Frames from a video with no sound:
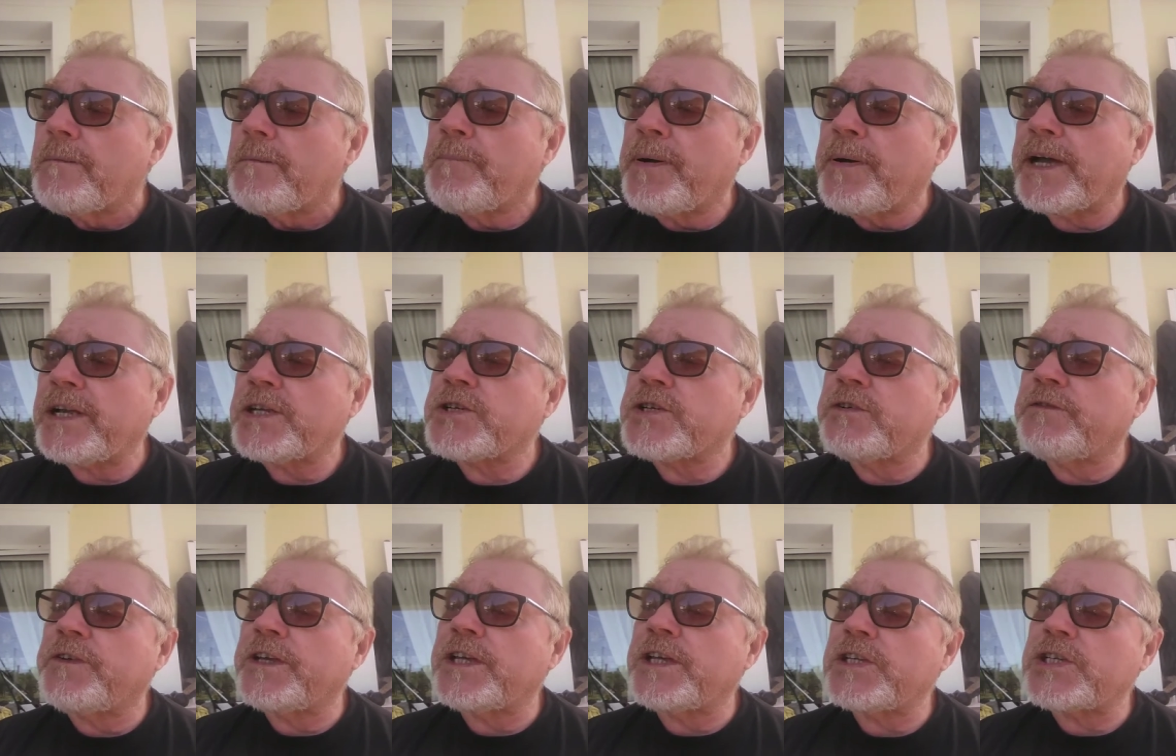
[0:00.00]

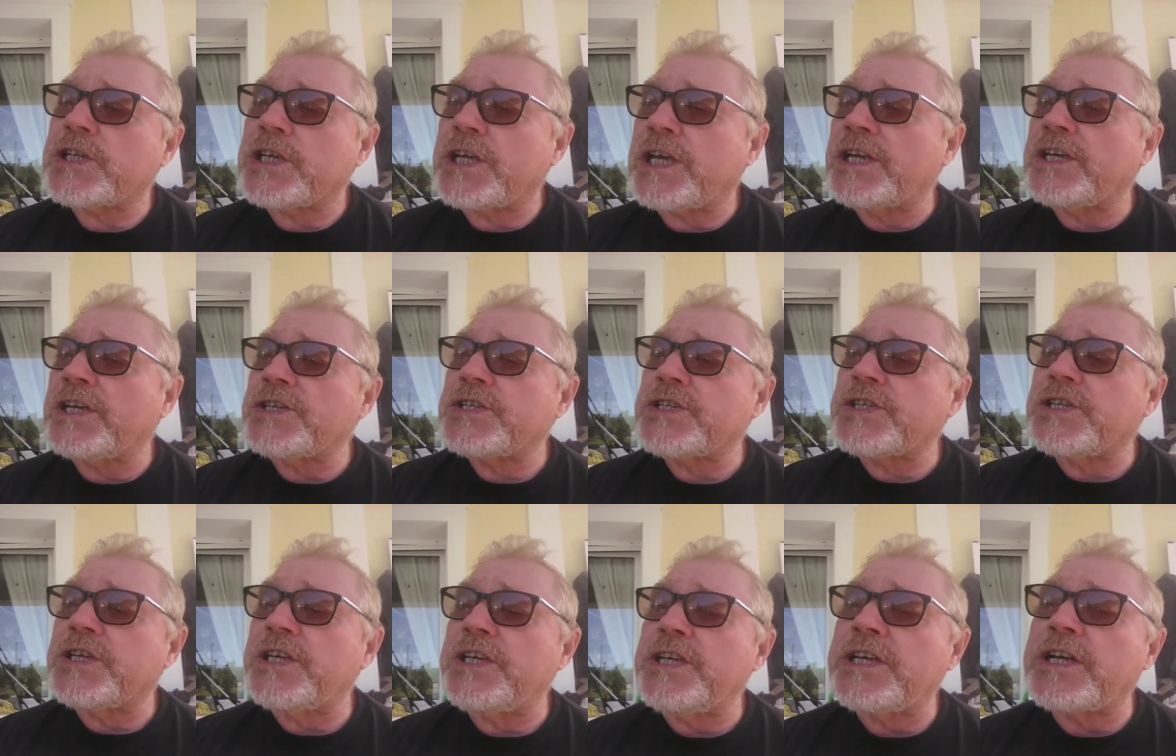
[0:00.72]
Petrovic
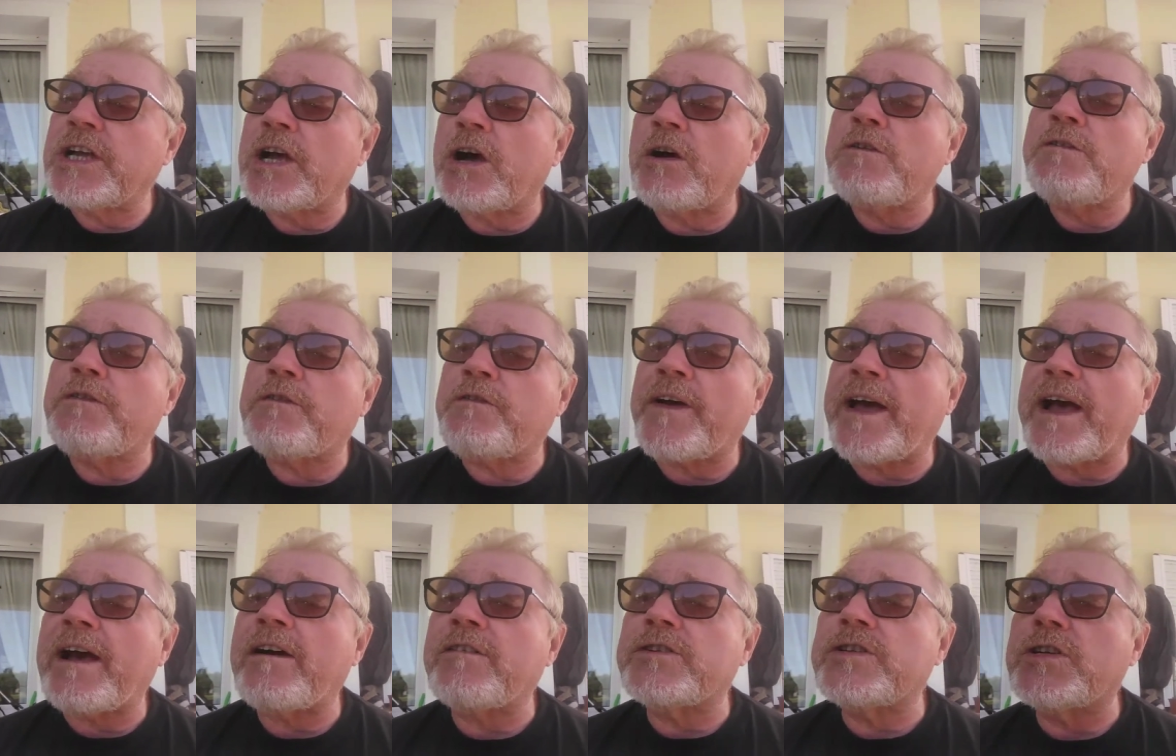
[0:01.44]
is the
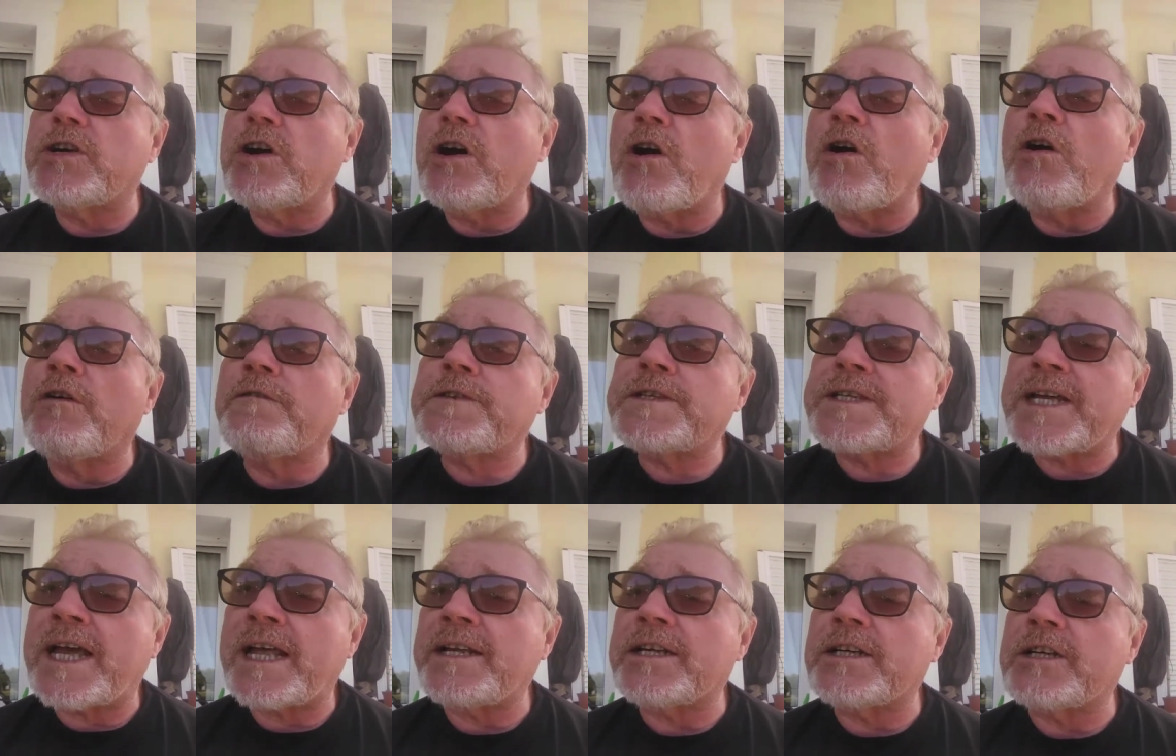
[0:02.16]
co-founder of
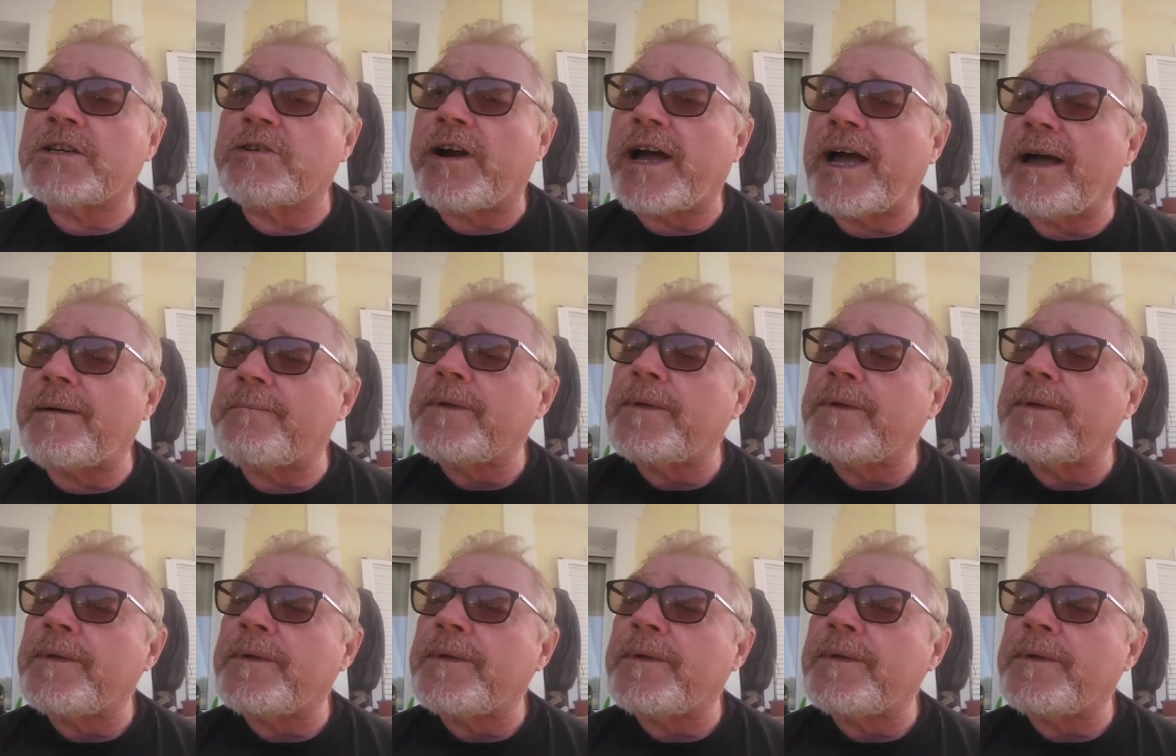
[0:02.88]
Telegram.